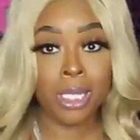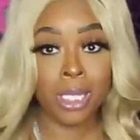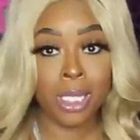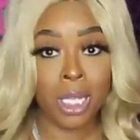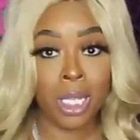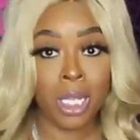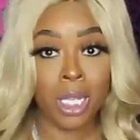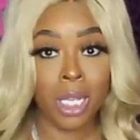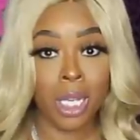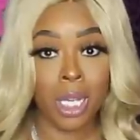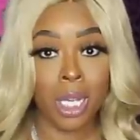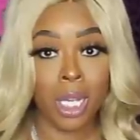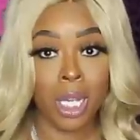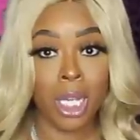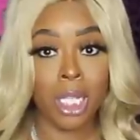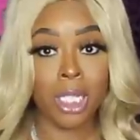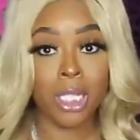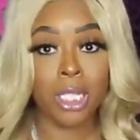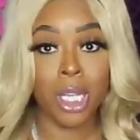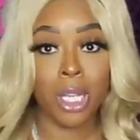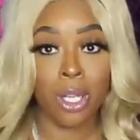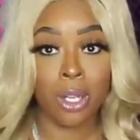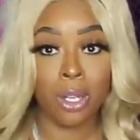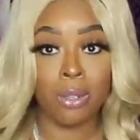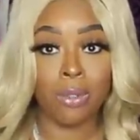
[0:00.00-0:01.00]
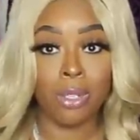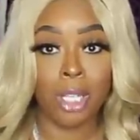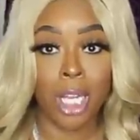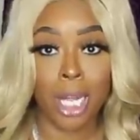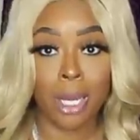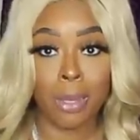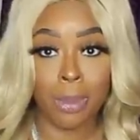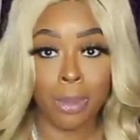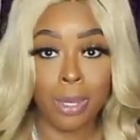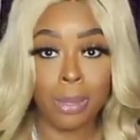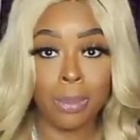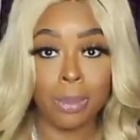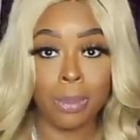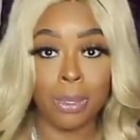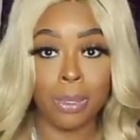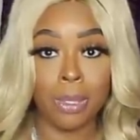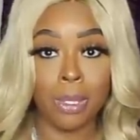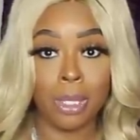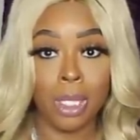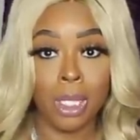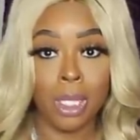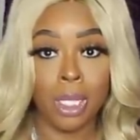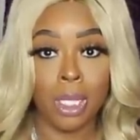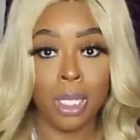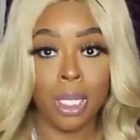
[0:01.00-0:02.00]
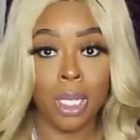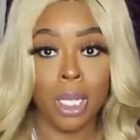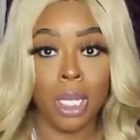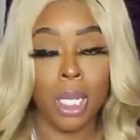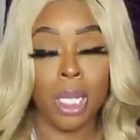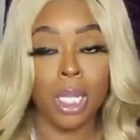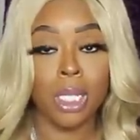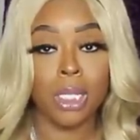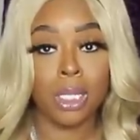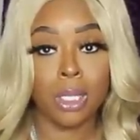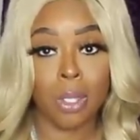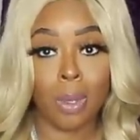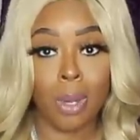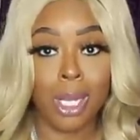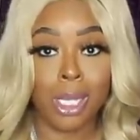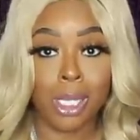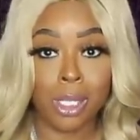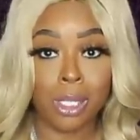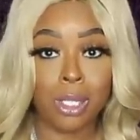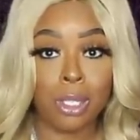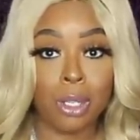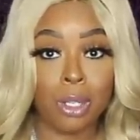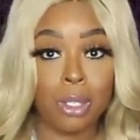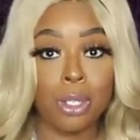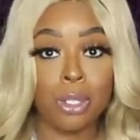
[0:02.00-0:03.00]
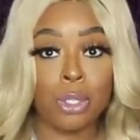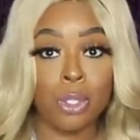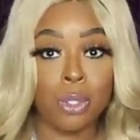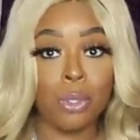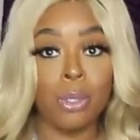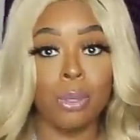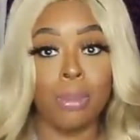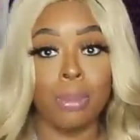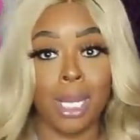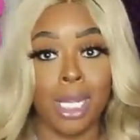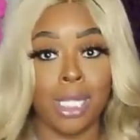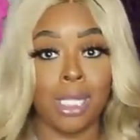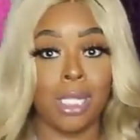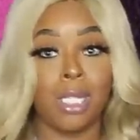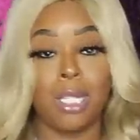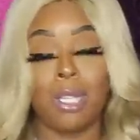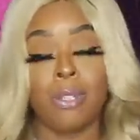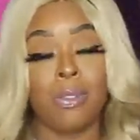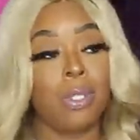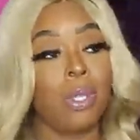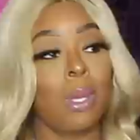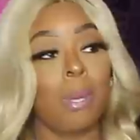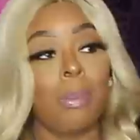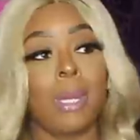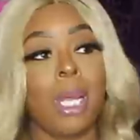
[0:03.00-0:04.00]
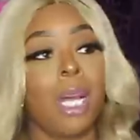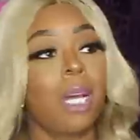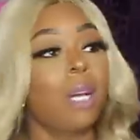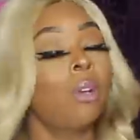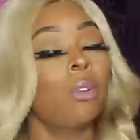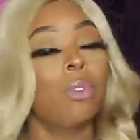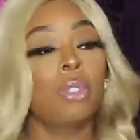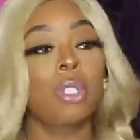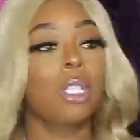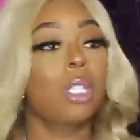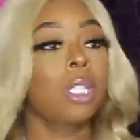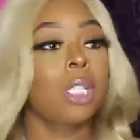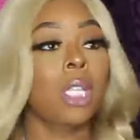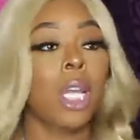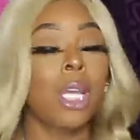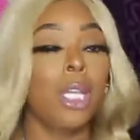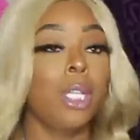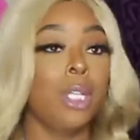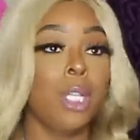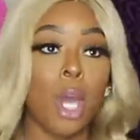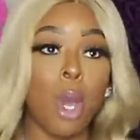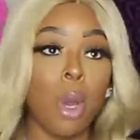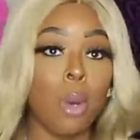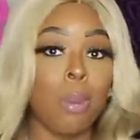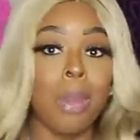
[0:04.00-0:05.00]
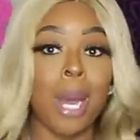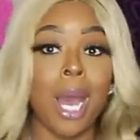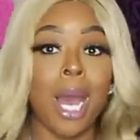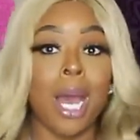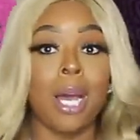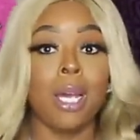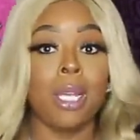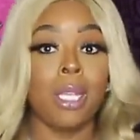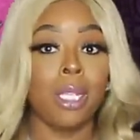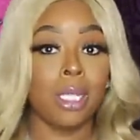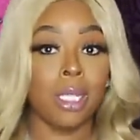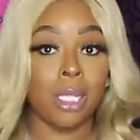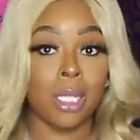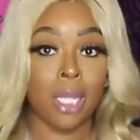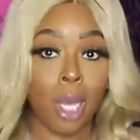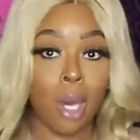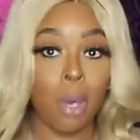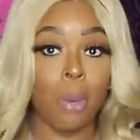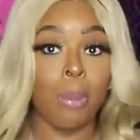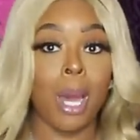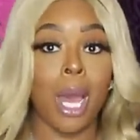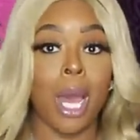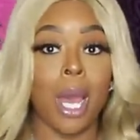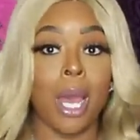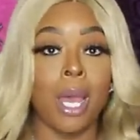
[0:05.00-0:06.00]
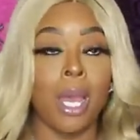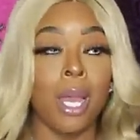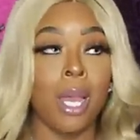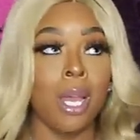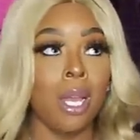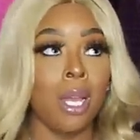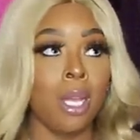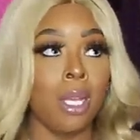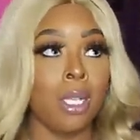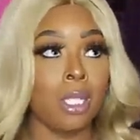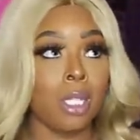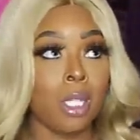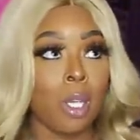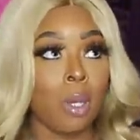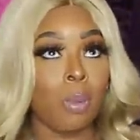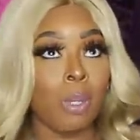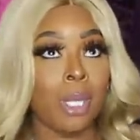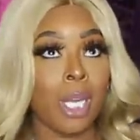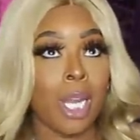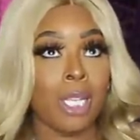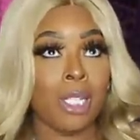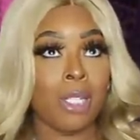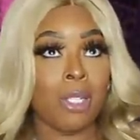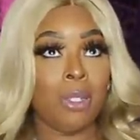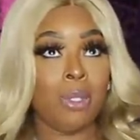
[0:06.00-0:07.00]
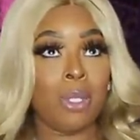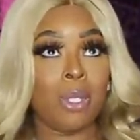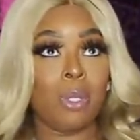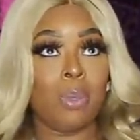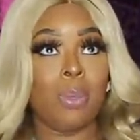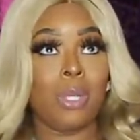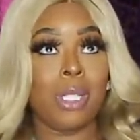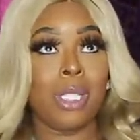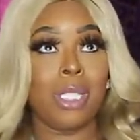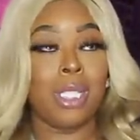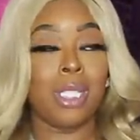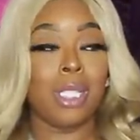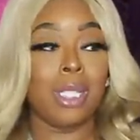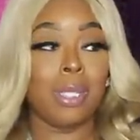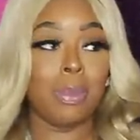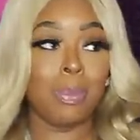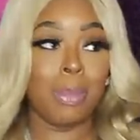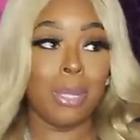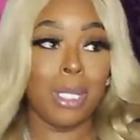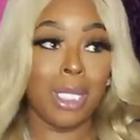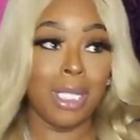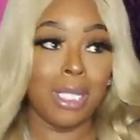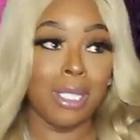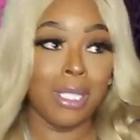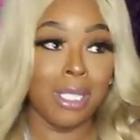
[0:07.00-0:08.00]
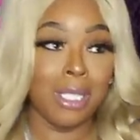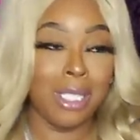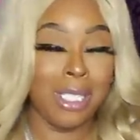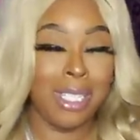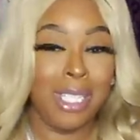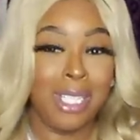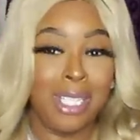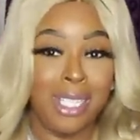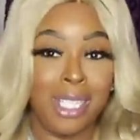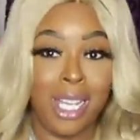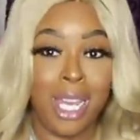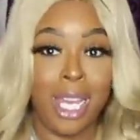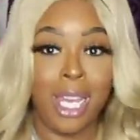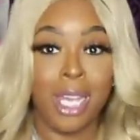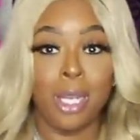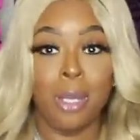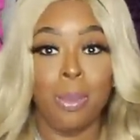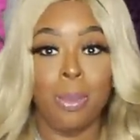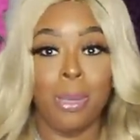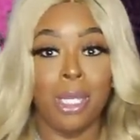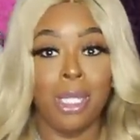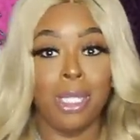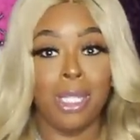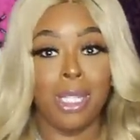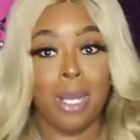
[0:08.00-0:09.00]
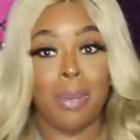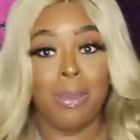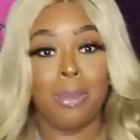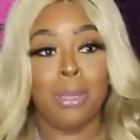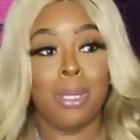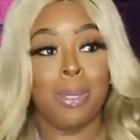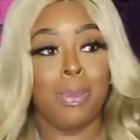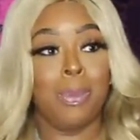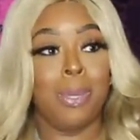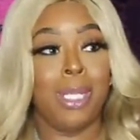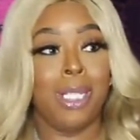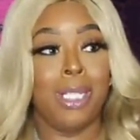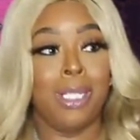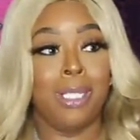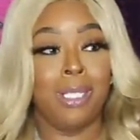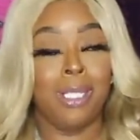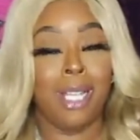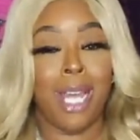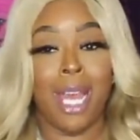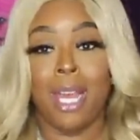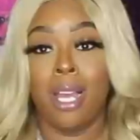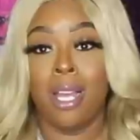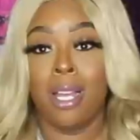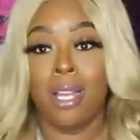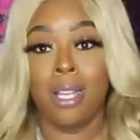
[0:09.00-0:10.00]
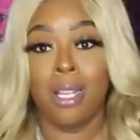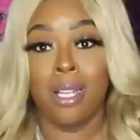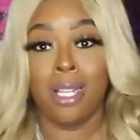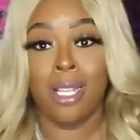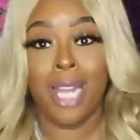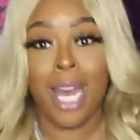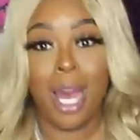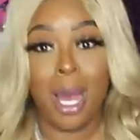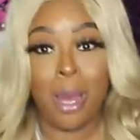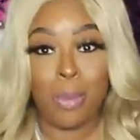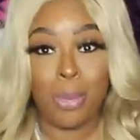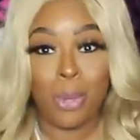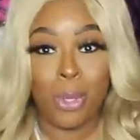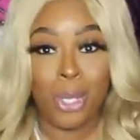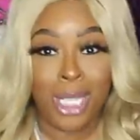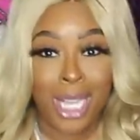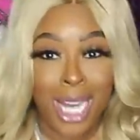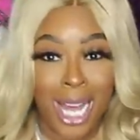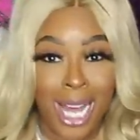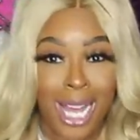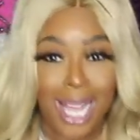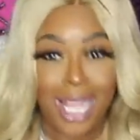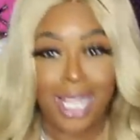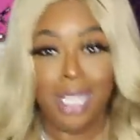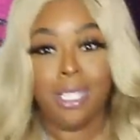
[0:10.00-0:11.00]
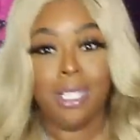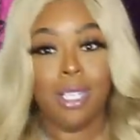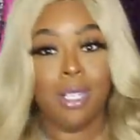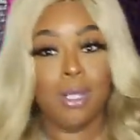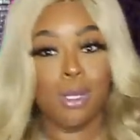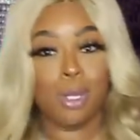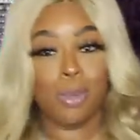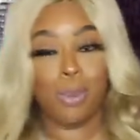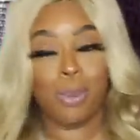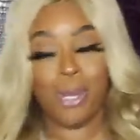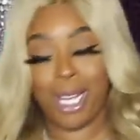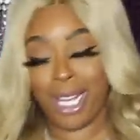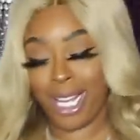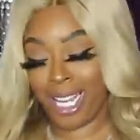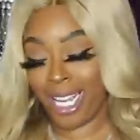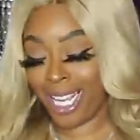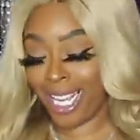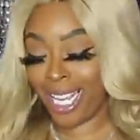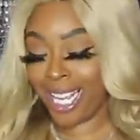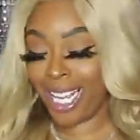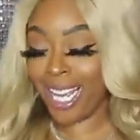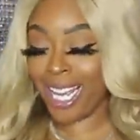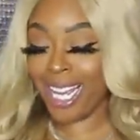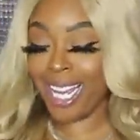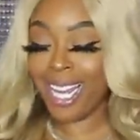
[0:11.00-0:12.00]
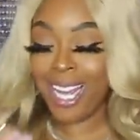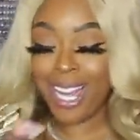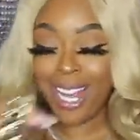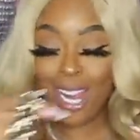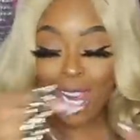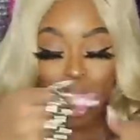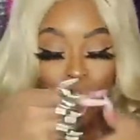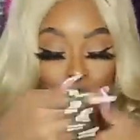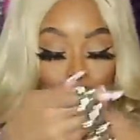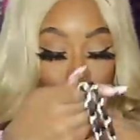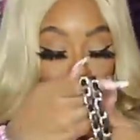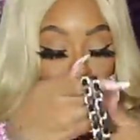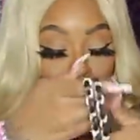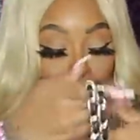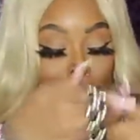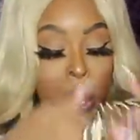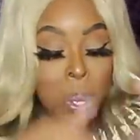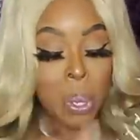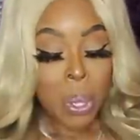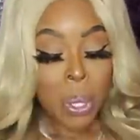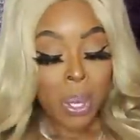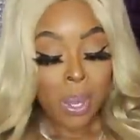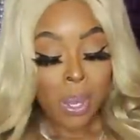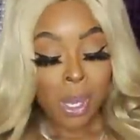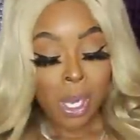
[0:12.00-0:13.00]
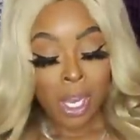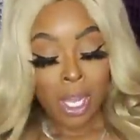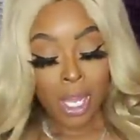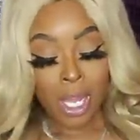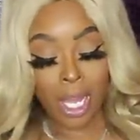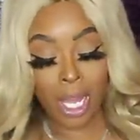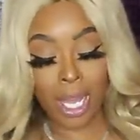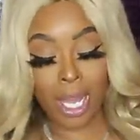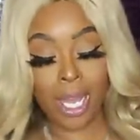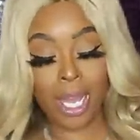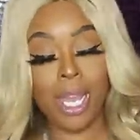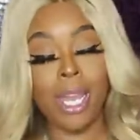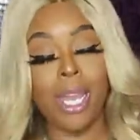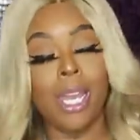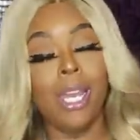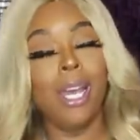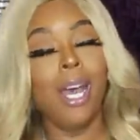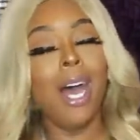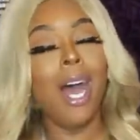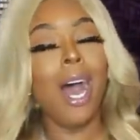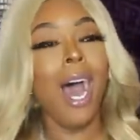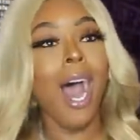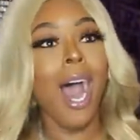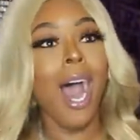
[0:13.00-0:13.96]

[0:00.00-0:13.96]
sick and take care of a lot of people so I deserve to treat myself. So I'm not gonna just say no buy, it's low buy. So when I usually would spend 10k in a month, I'm gonna spend 9.9. No, just playing. and